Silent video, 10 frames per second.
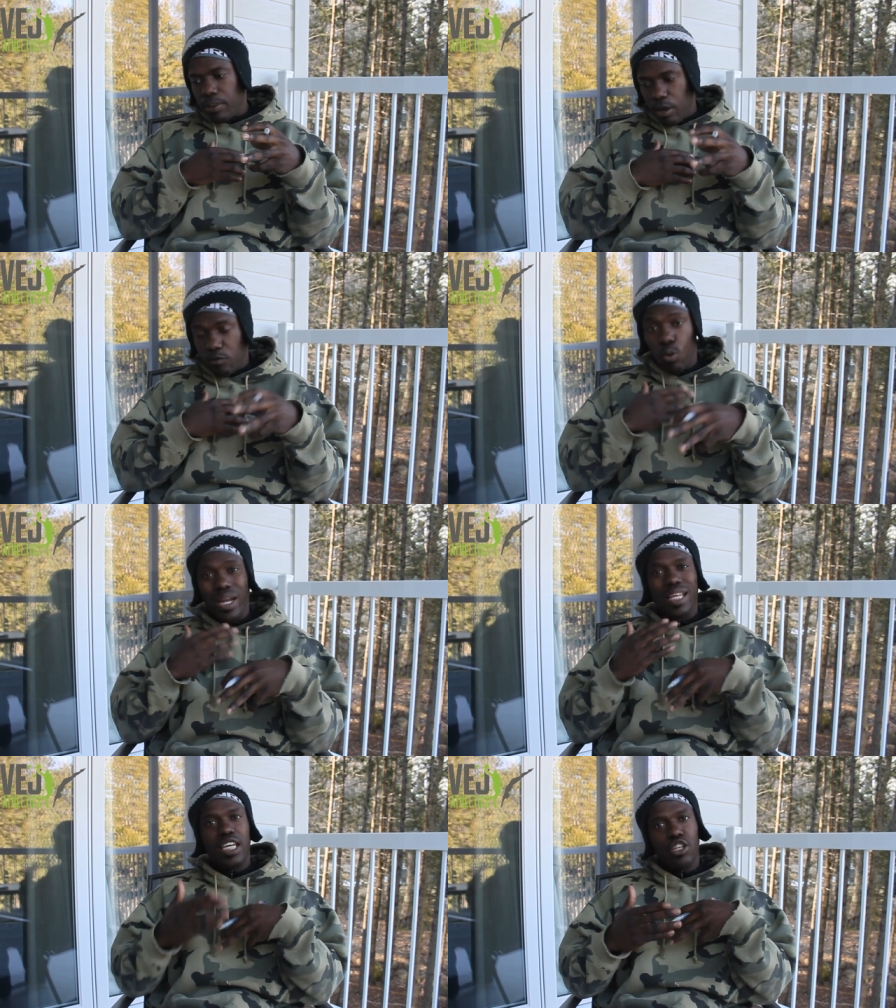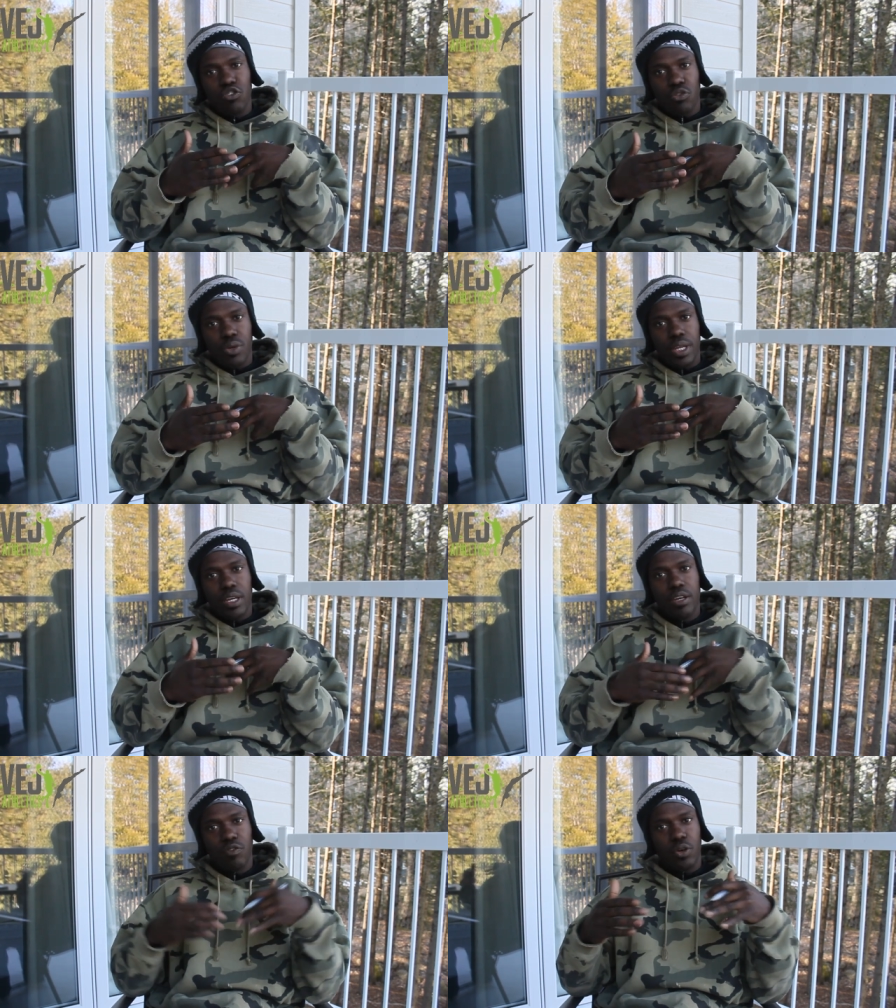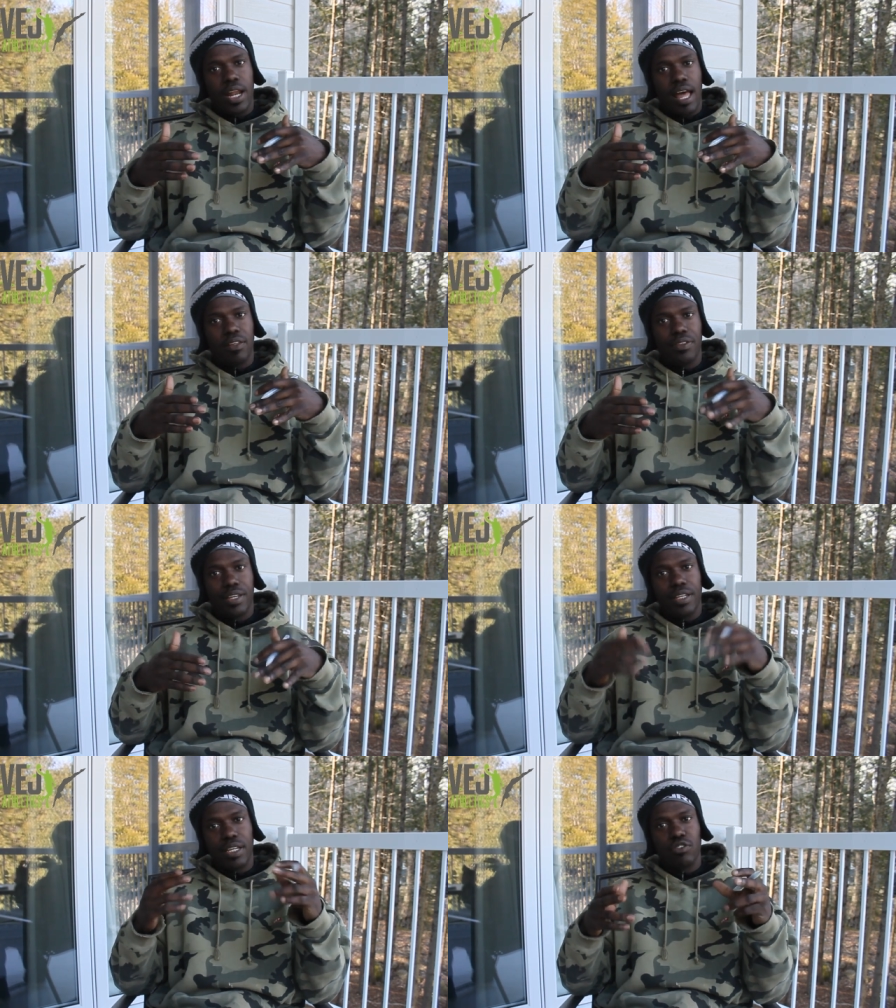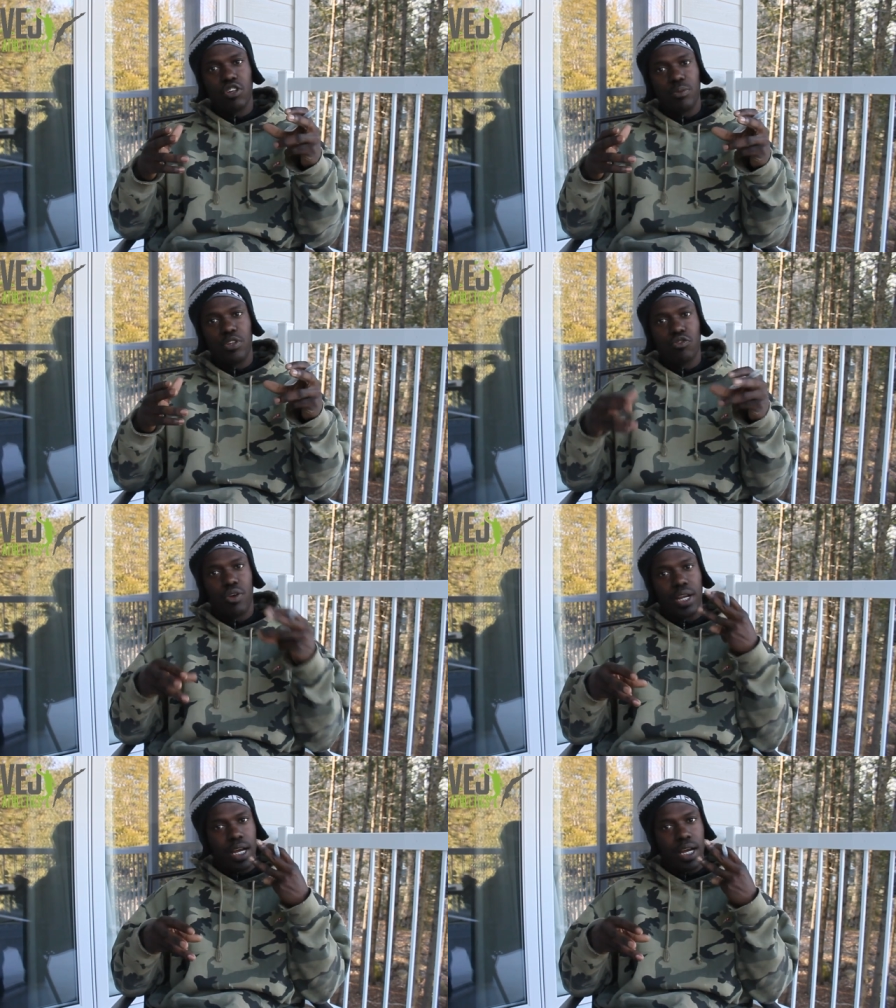avoiding injury for an athlete in terms of your training,